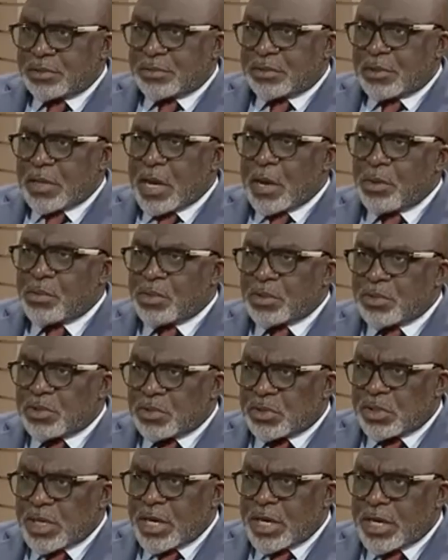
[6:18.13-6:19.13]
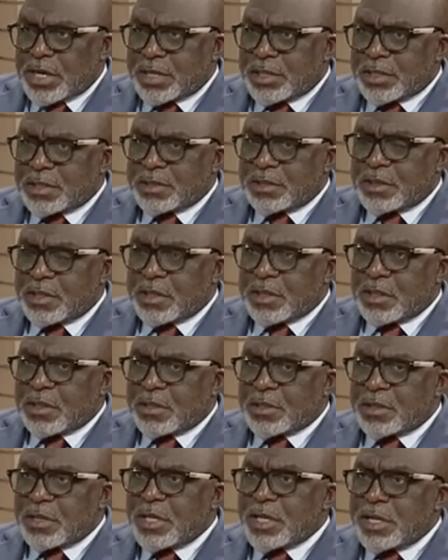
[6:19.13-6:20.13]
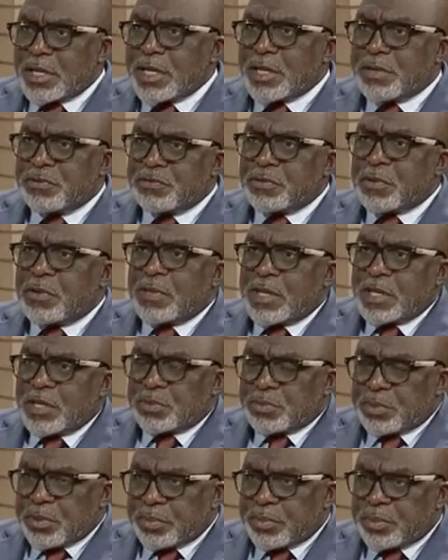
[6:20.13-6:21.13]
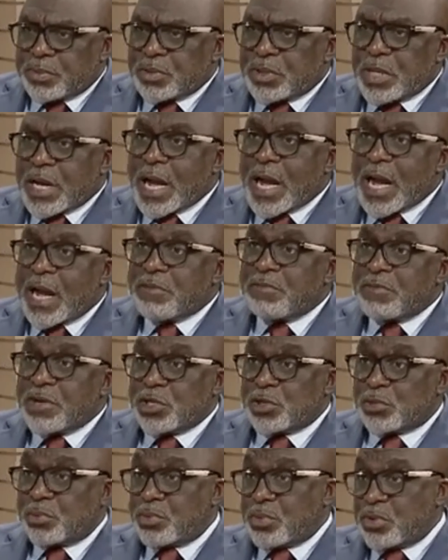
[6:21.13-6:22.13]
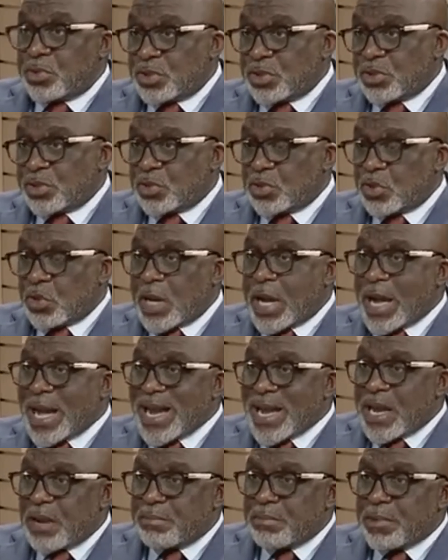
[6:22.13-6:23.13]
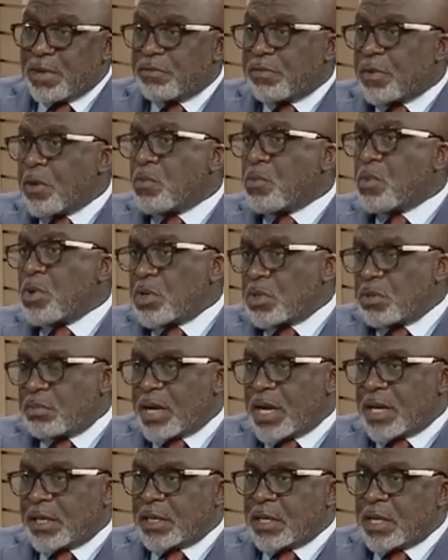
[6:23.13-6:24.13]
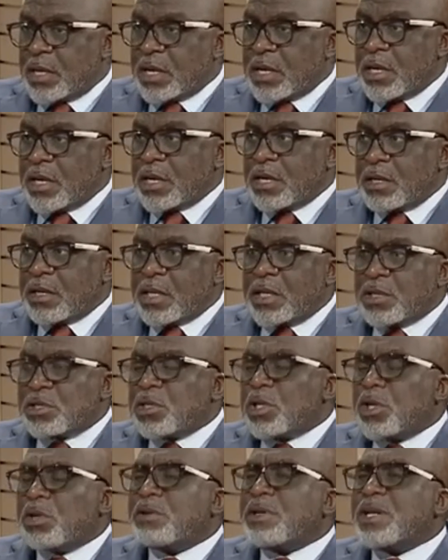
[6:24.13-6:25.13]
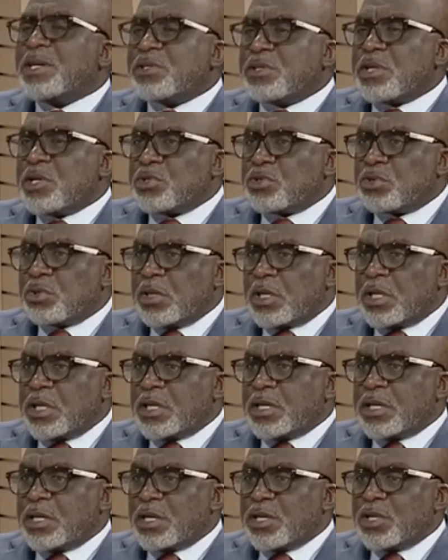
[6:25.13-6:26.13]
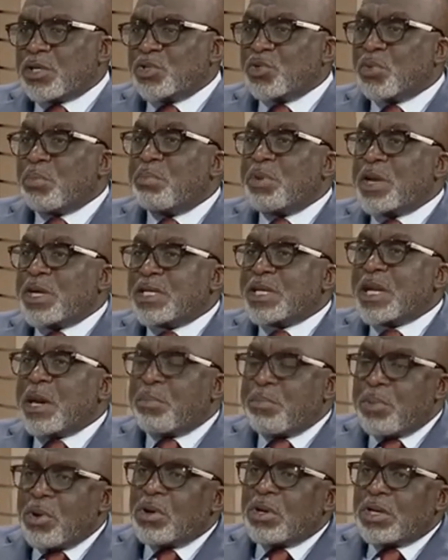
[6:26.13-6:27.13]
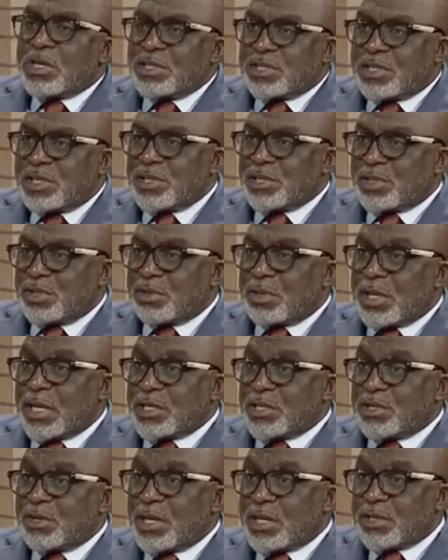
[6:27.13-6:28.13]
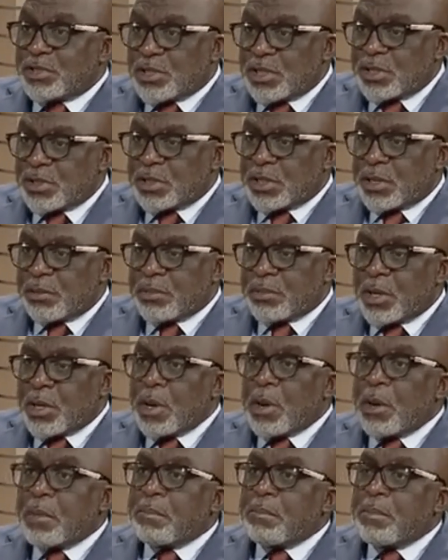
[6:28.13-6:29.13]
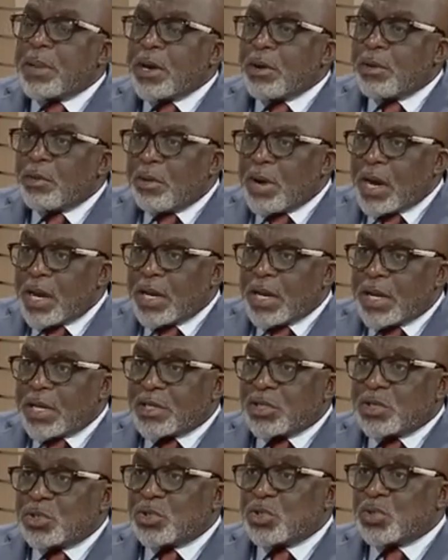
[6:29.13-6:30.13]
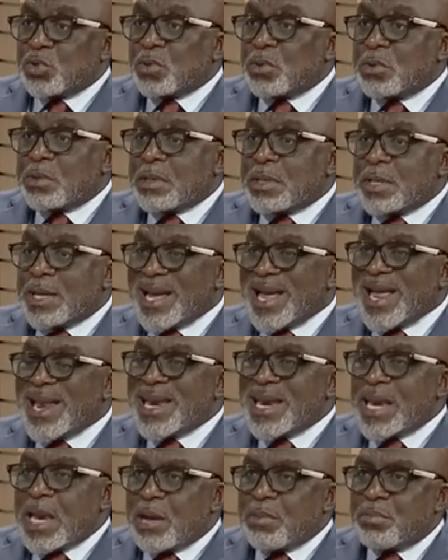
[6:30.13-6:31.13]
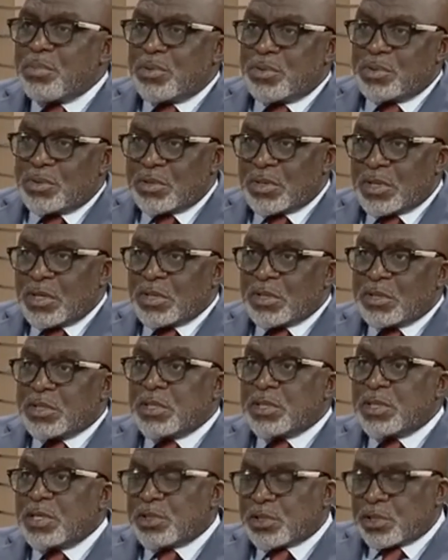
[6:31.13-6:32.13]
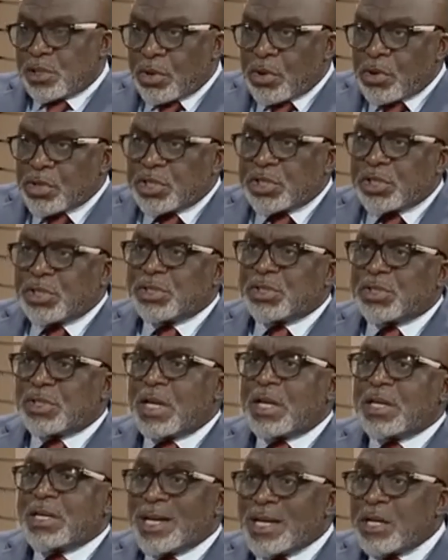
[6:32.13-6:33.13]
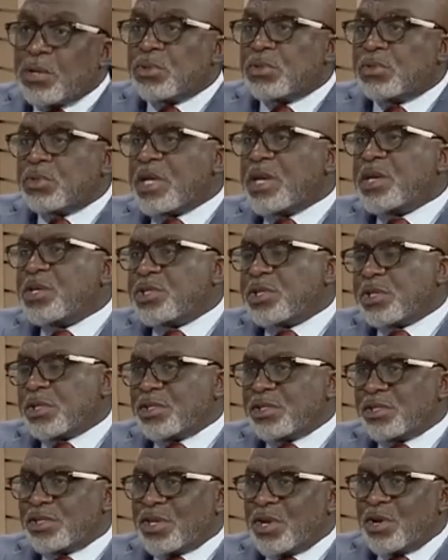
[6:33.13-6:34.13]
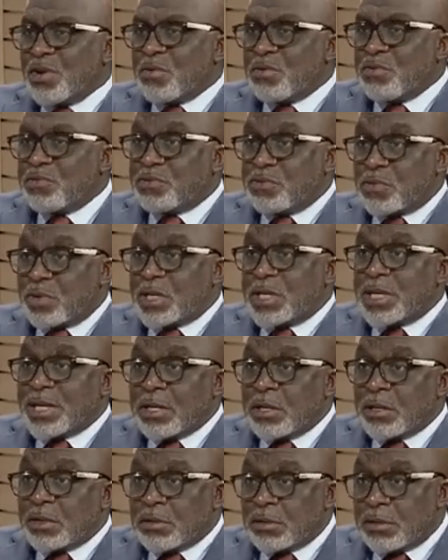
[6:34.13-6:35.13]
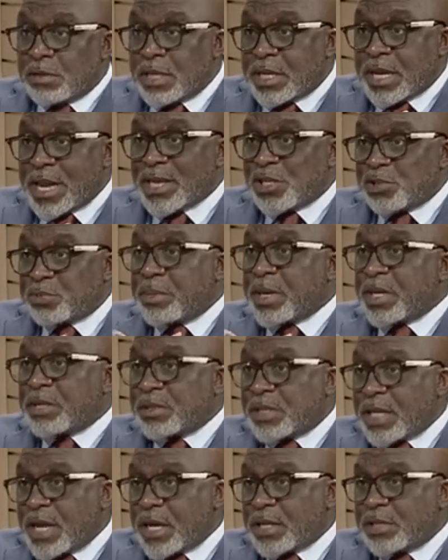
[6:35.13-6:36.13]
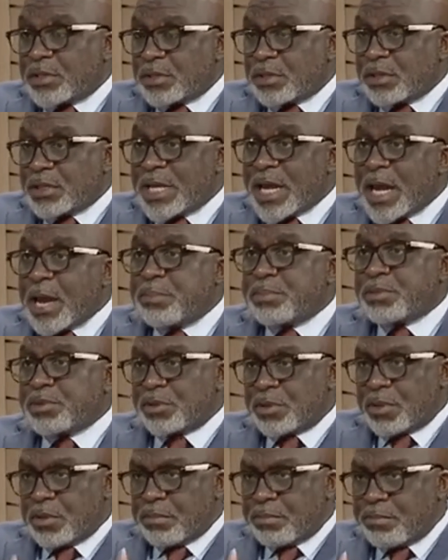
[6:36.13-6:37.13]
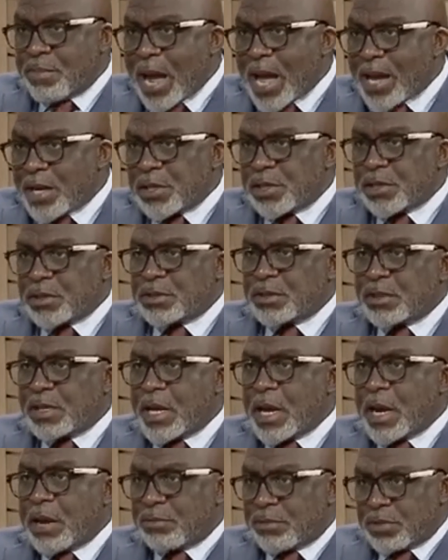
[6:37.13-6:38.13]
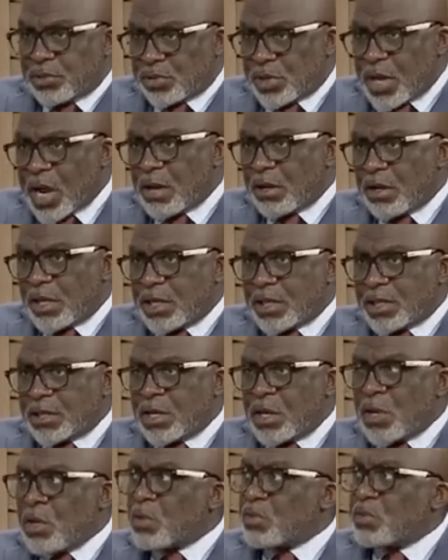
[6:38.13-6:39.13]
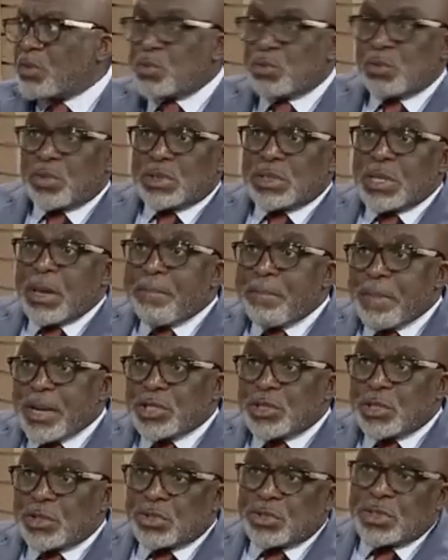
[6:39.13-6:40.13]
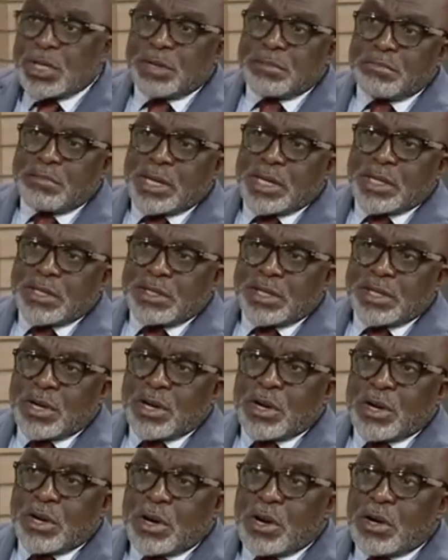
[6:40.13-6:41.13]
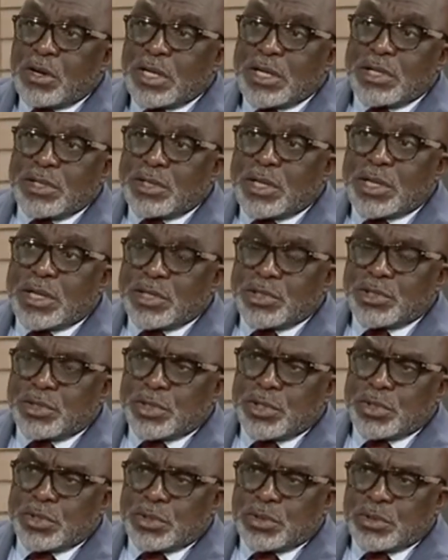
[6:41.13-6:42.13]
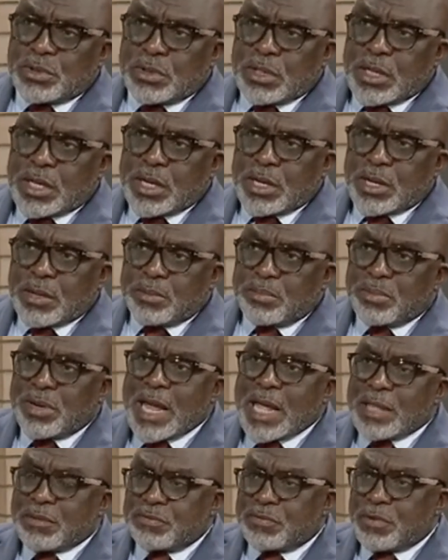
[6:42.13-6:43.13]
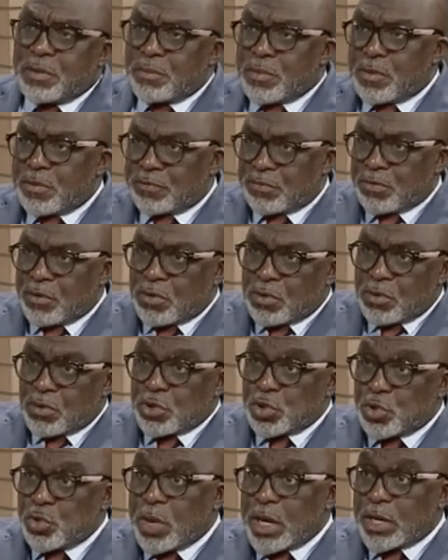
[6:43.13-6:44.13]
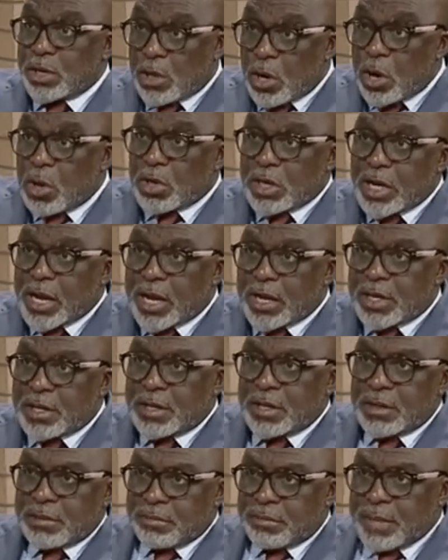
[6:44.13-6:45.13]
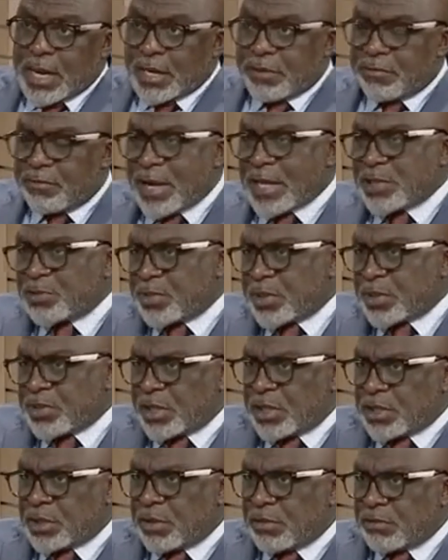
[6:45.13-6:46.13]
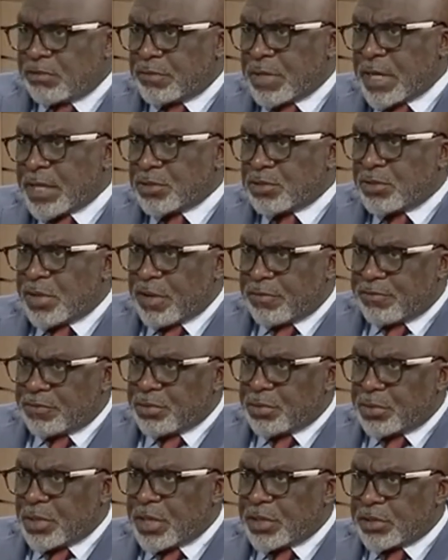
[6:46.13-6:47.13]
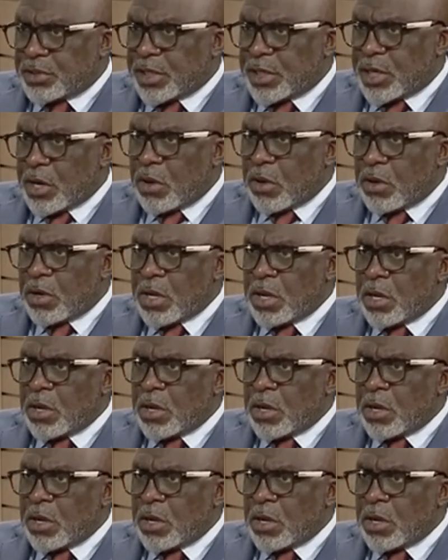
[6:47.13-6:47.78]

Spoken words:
I was saying the need for these people that have exposure to IMF and World Bank is not necessarily to bring their policy into Nigerian system, but rather to enable the discussions and negotiations for the expected debt pardon and rescheduling, which was a major statement on international platform of UN UNGA by the Vice President of Nigeria a few days ago.